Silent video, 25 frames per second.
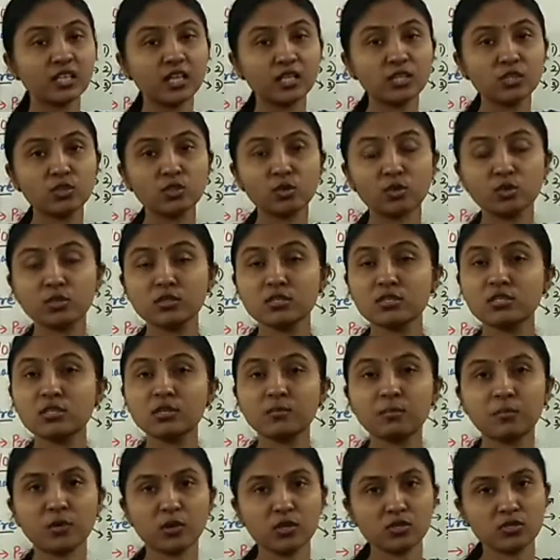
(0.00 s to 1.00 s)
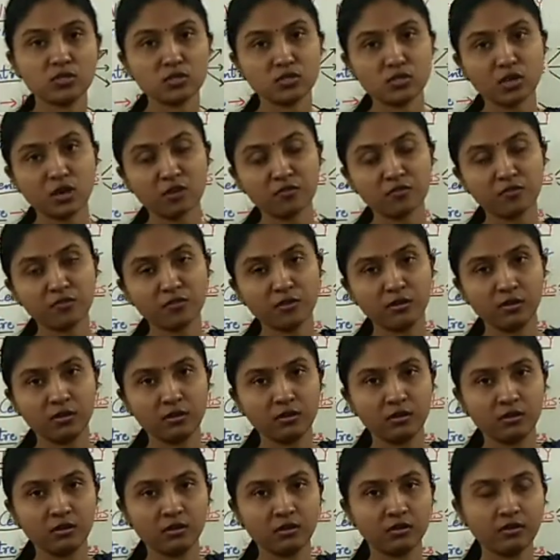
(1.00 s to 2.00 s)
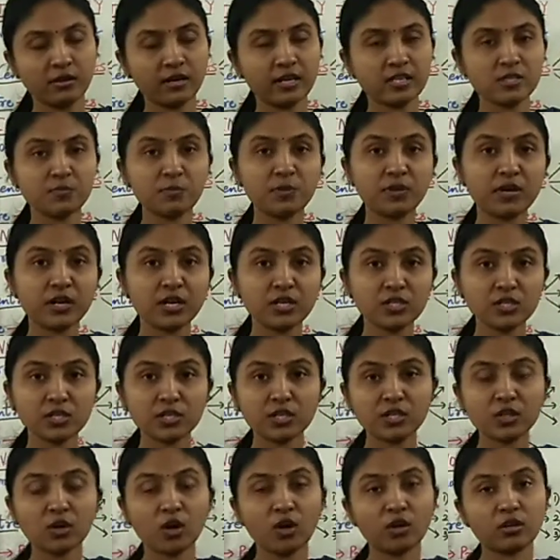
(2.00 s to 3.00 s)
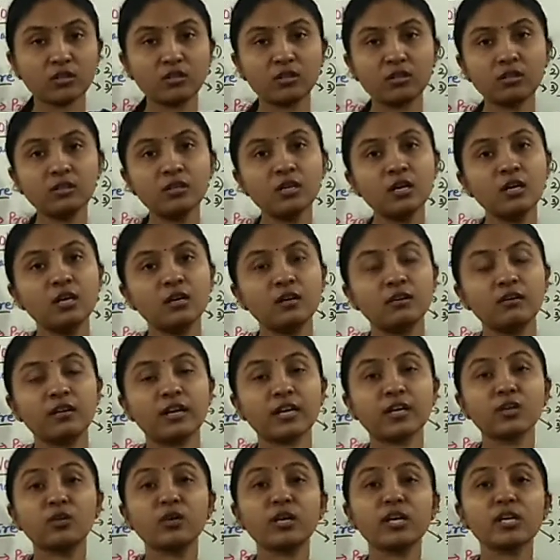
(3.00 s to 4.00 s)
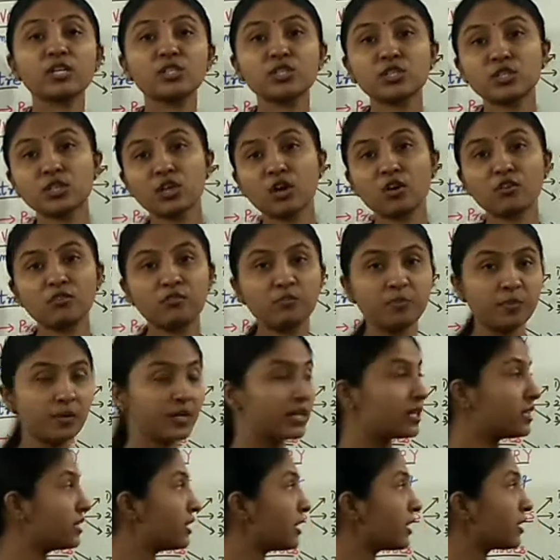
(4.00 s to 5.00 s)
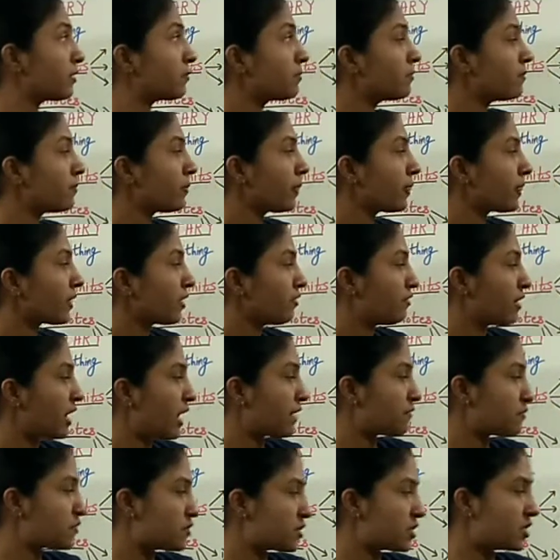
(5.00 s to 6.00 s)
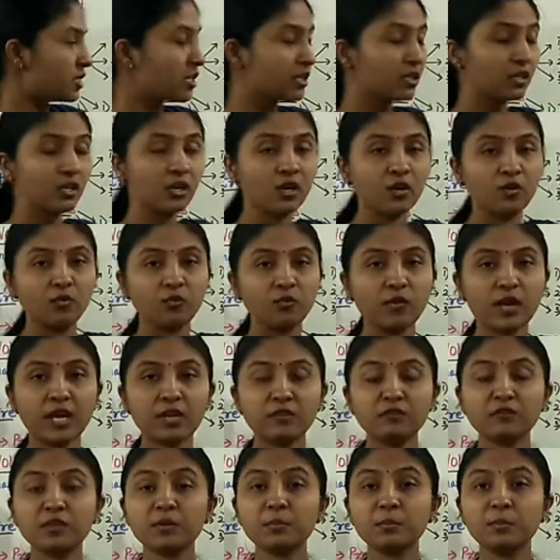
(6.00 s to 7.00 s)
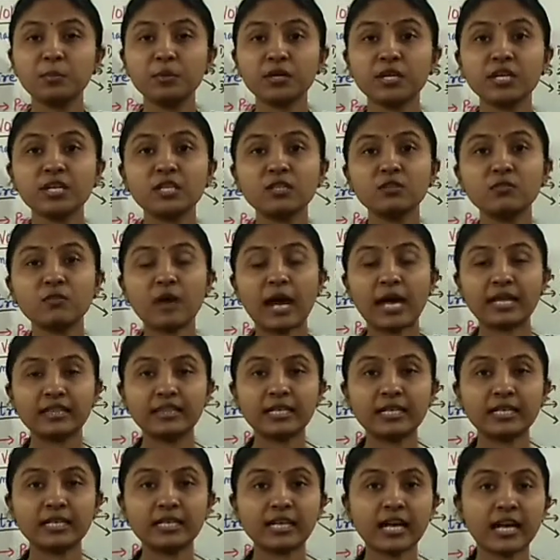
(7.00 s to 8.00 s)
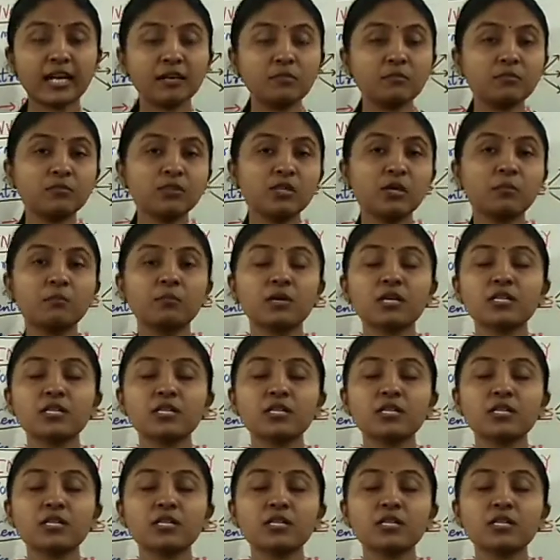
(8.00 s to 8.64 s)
controls the process of respiration or the regulation of breathing. We have seen when we breathe, at that time the